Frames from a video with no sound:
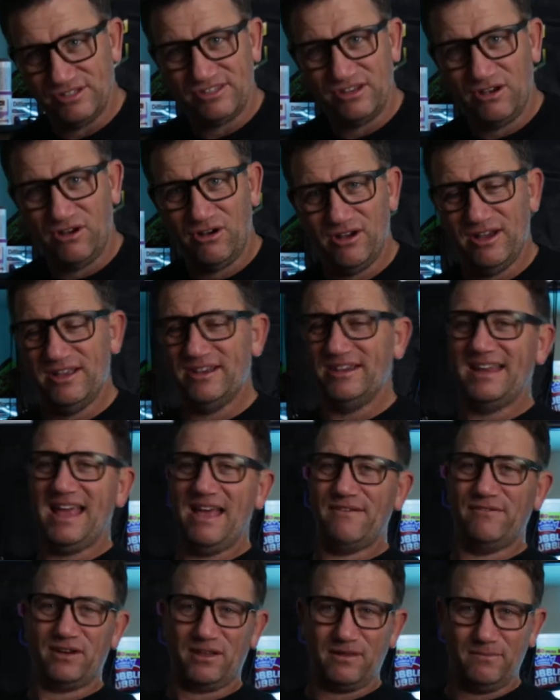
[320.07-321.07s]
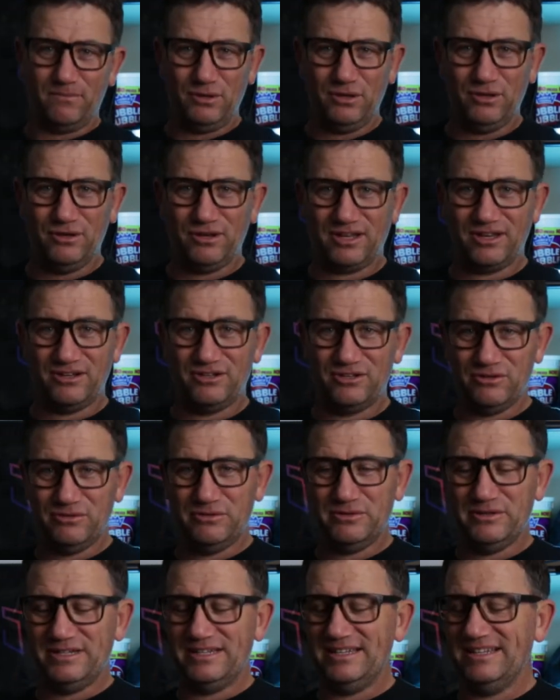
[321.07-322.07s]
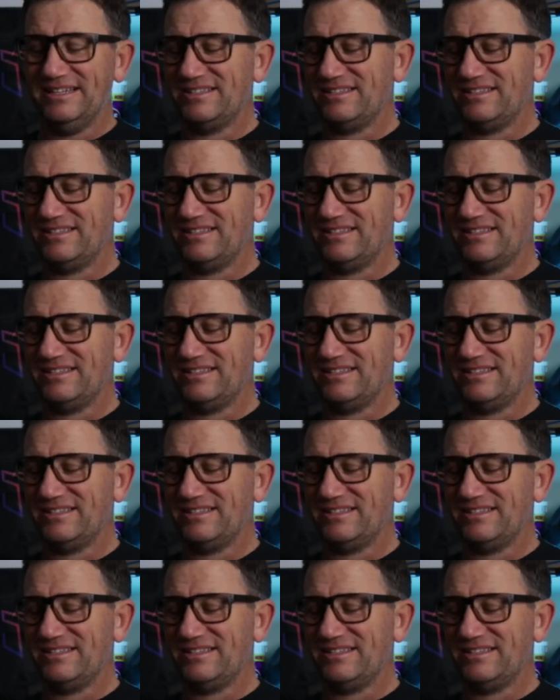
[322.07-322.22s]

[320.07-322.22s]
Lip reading: side, and having a computer can do it.